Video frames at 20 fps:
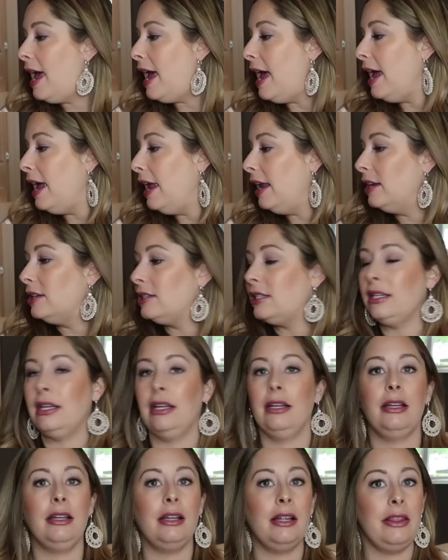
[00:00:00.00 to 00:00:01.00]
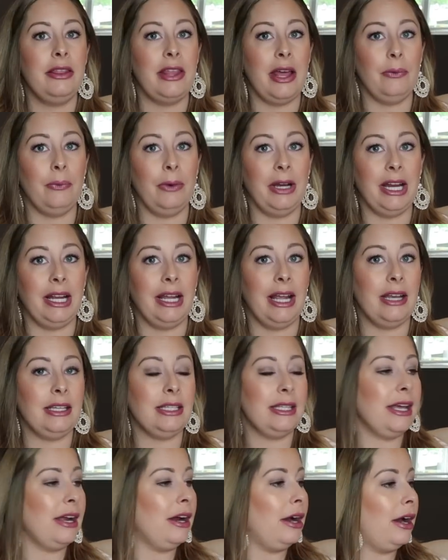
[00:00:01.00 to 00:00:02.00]
and then when I
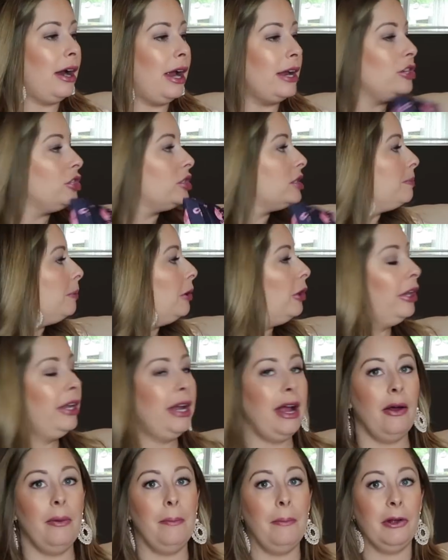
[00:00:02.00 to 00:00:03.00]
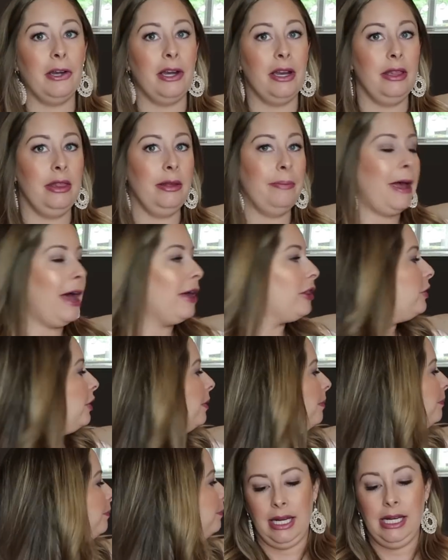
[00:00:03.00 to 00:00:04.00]
get there, I just pull it out and put it in the
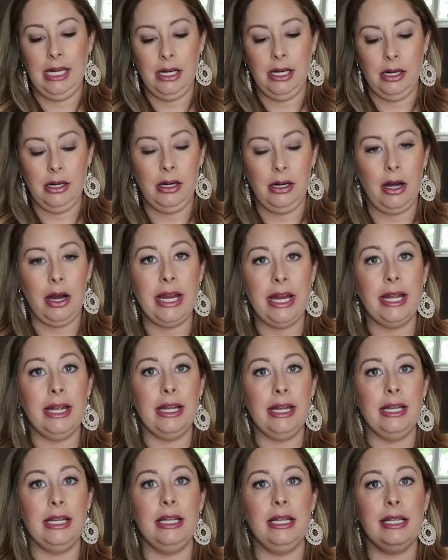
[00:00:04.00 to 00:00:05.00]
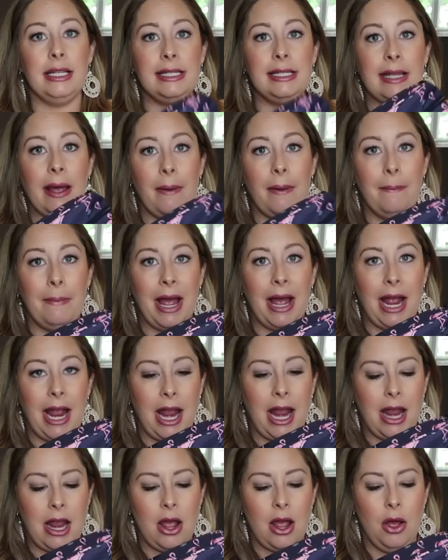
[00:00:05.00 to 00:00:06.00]
bathroom. Here is
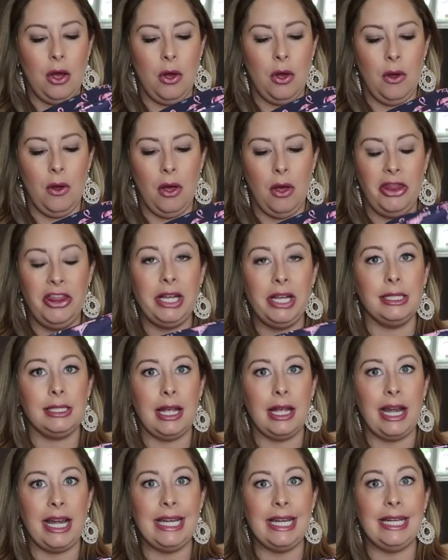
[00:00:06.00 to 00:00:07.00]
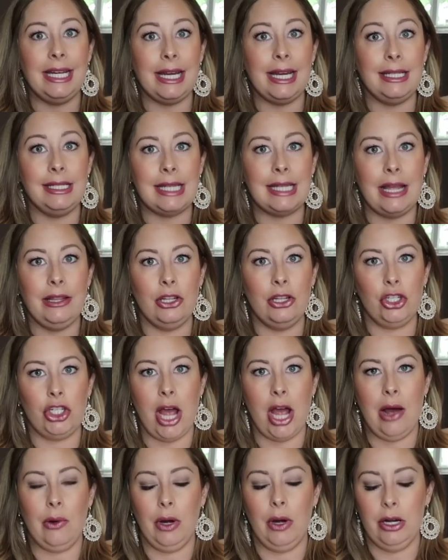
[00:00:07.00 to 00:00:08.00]
my things that I need inside the
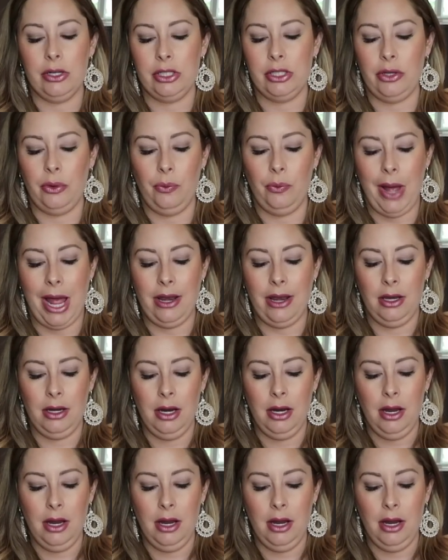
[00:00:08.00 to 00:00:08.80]
shower, so wet